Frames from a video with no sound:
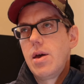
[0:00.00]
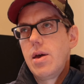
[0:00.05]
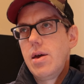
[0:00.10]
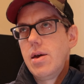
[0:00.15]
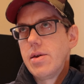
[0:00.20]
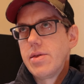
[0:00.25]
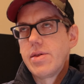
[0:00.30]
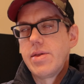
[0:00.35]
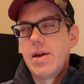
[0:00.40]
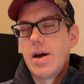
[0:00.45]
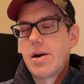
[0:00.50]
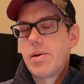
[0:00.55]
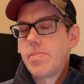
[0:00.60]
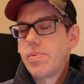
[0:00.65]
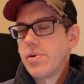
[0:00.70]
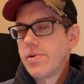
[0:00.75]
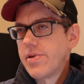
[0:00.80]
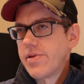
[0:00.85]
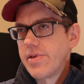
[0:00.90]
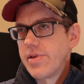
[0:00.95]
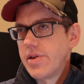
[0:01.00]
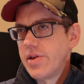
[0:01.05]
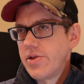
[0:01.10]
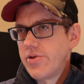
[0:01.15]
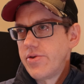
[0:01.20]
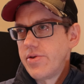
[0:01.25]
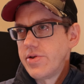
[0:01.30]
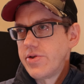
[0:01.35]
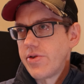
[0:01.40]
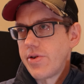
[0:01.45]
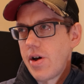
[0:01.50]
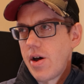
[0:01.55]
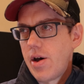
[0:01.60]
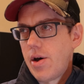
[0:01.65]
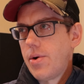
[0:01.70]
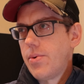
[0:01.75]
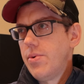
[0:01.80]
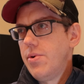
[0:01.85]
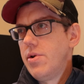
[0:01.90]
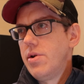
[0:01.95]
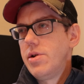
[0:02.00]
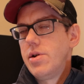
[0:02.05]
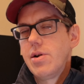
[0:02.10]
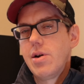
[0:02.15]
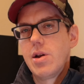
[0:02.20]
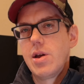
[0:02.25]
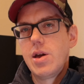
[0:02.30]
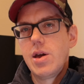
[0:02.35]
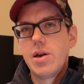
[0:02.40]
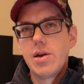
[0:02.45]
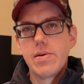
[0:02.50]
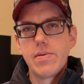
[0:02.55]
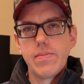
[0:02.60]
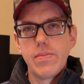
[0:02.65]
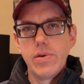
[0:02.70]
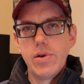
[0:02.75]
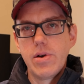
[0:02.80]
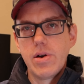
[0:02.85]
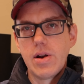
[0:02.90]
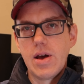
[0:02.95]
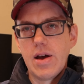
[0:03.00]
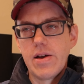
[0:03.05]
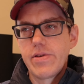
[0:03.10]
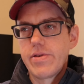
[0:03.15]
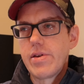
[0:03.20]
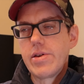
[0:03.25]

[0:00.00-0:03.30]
It's not a personal injury trial where you're going to ask